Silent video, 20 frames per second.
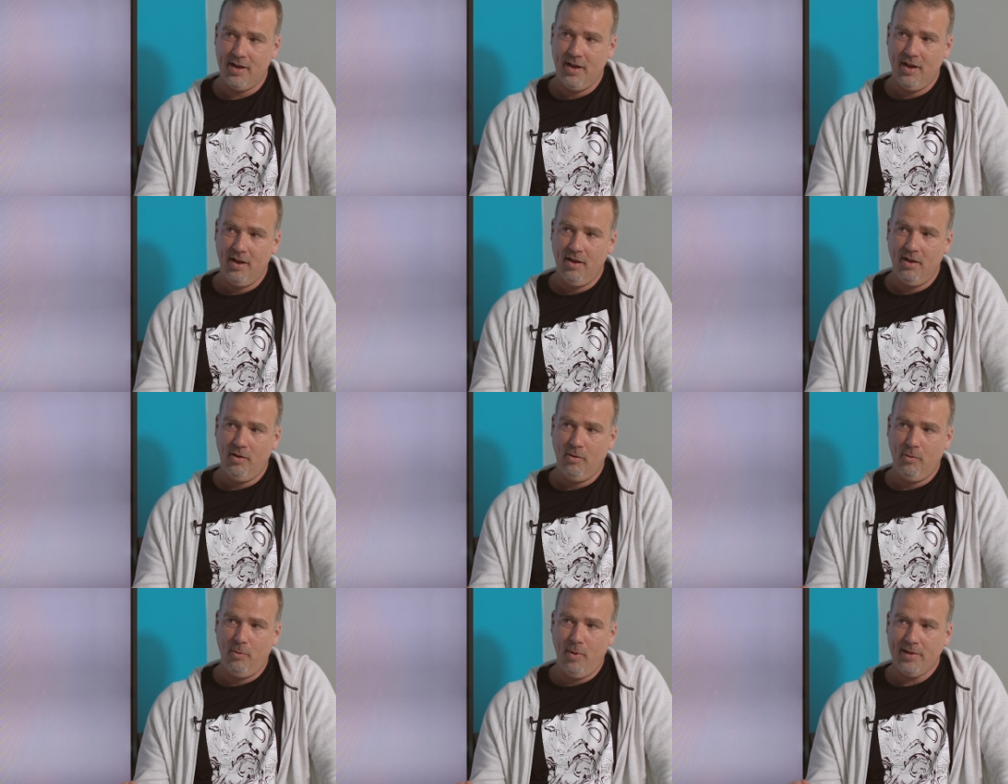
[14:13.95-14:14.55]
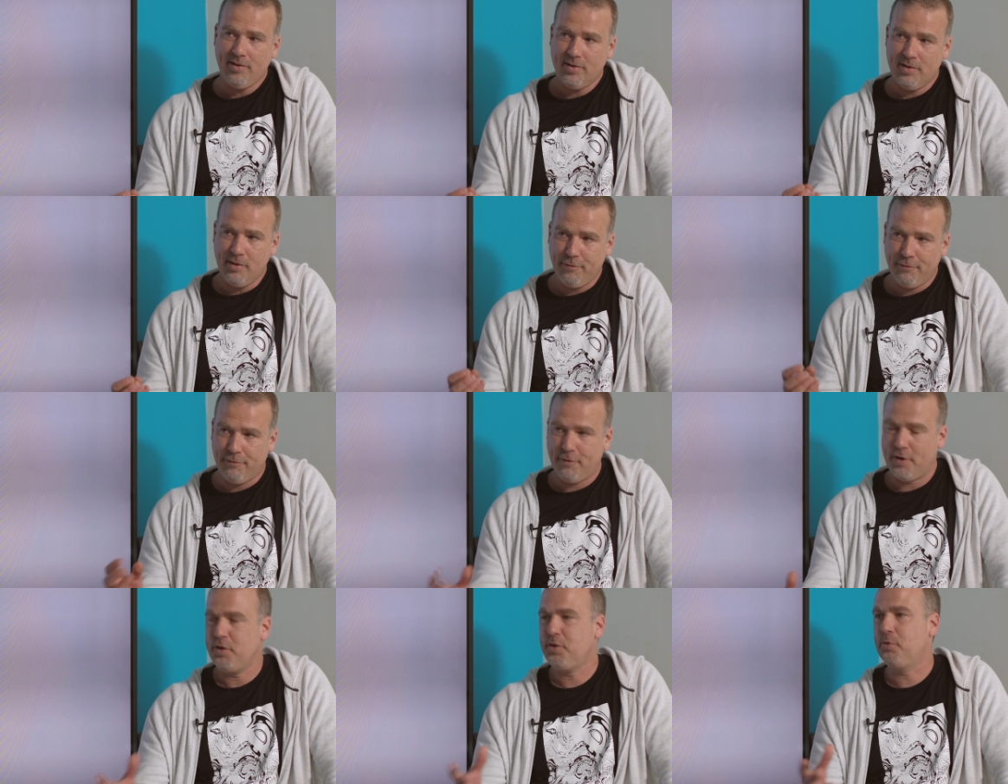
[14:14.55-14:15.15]
Yes. What's the
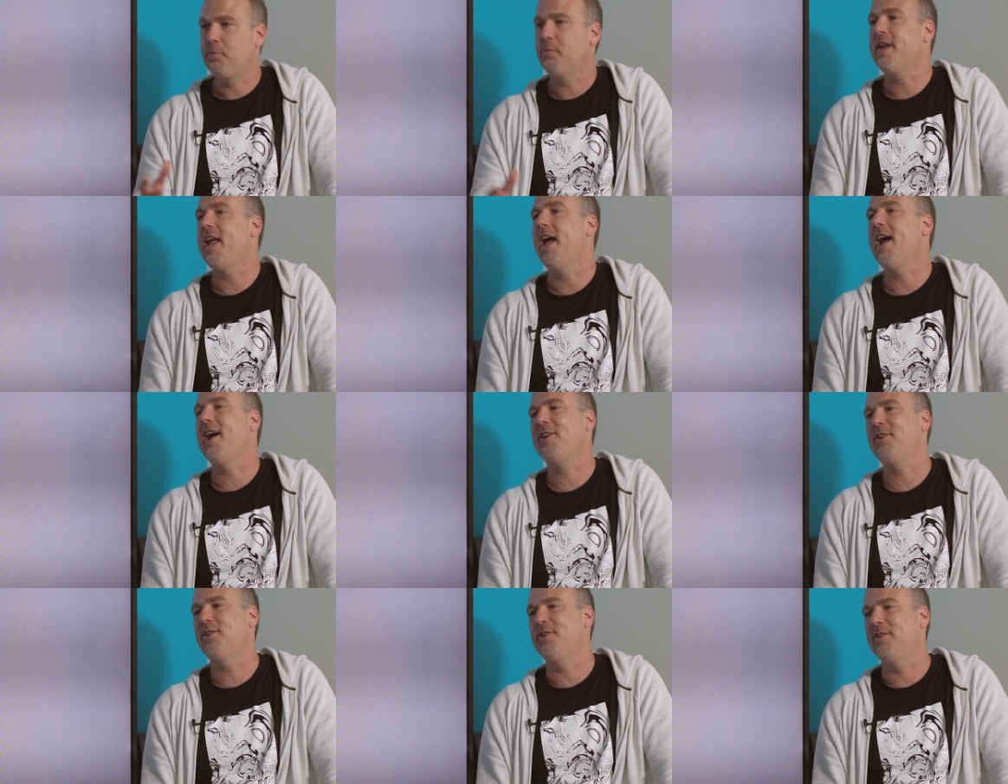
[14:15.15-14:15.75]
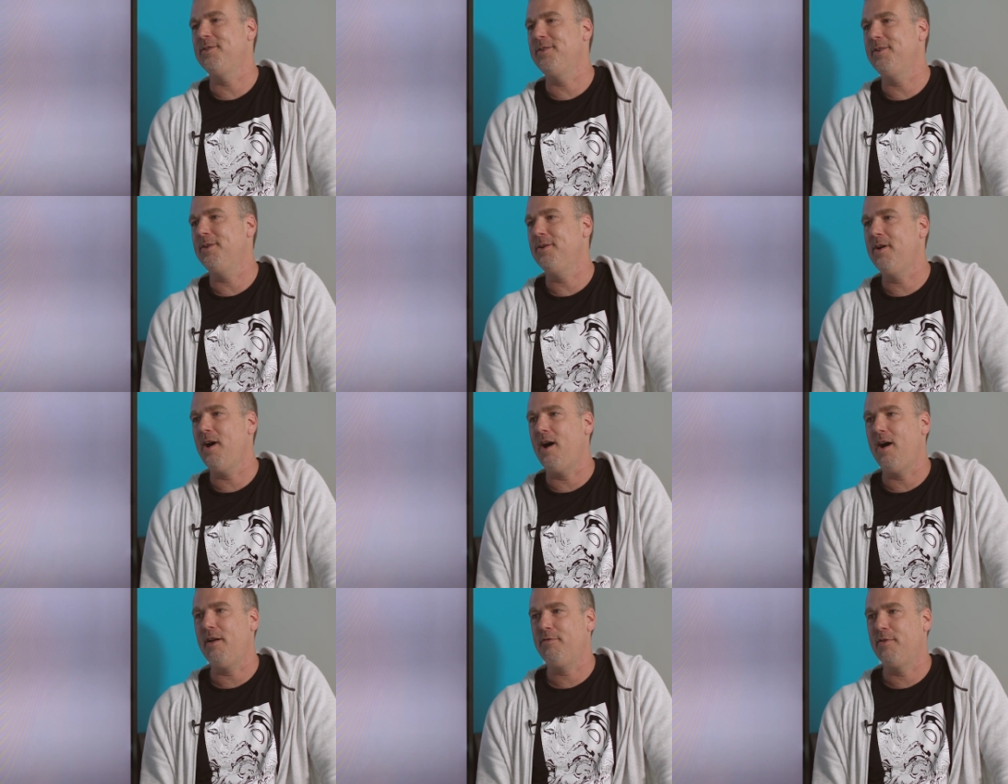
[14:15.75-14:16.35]
first reaction you
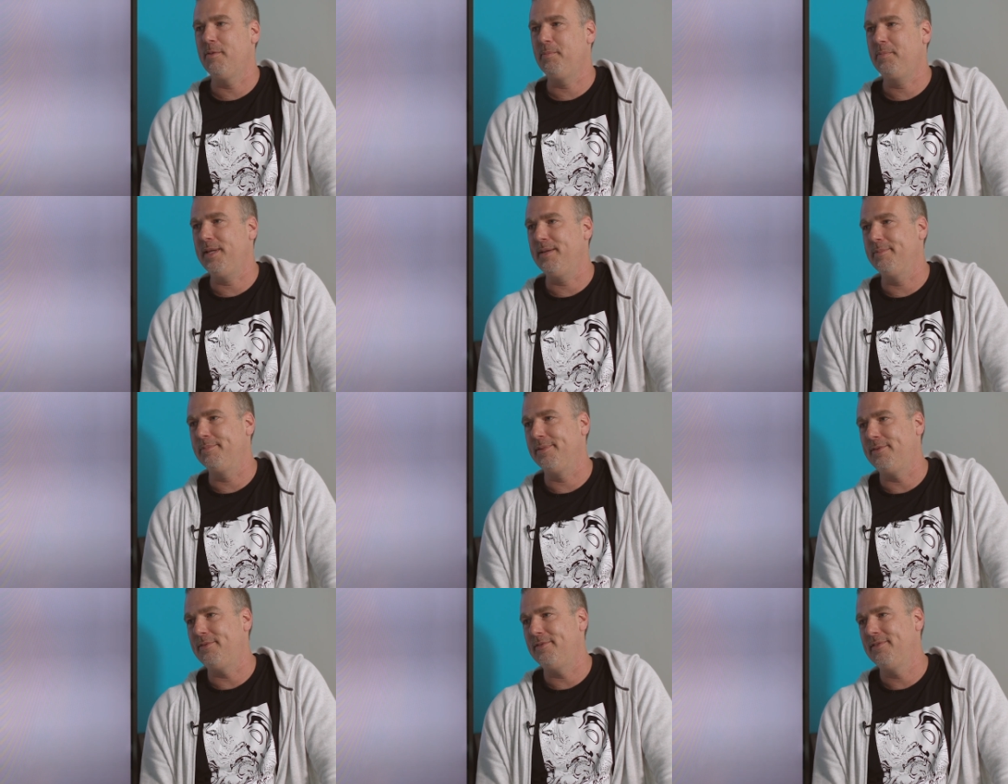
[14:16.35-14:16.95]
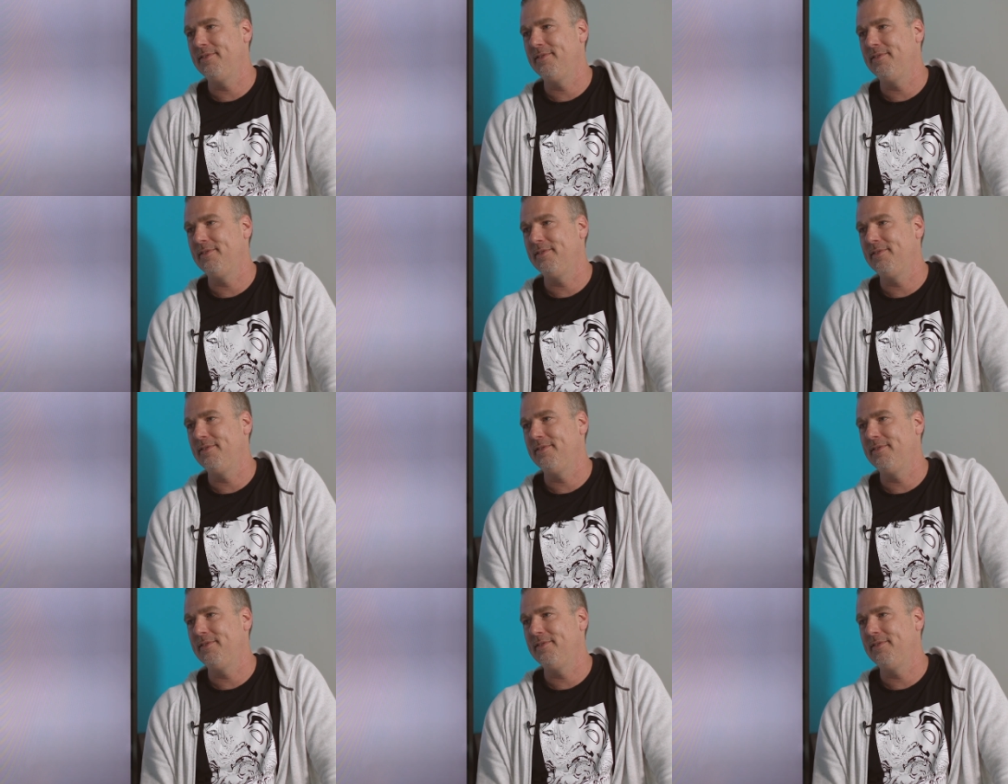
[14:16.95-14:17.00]
got from people?